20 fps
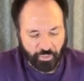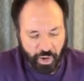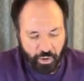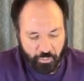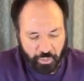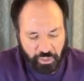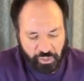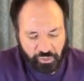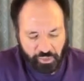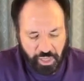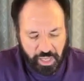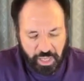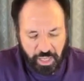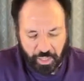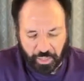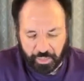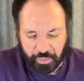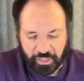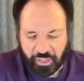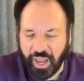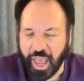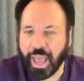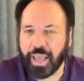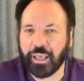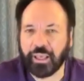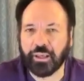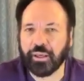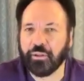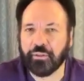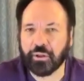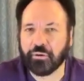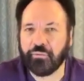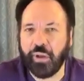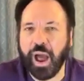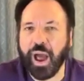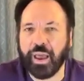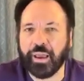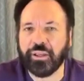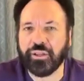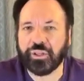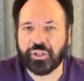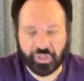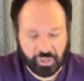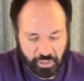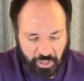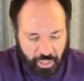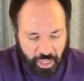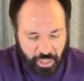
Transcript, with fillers: there was the attack and the rise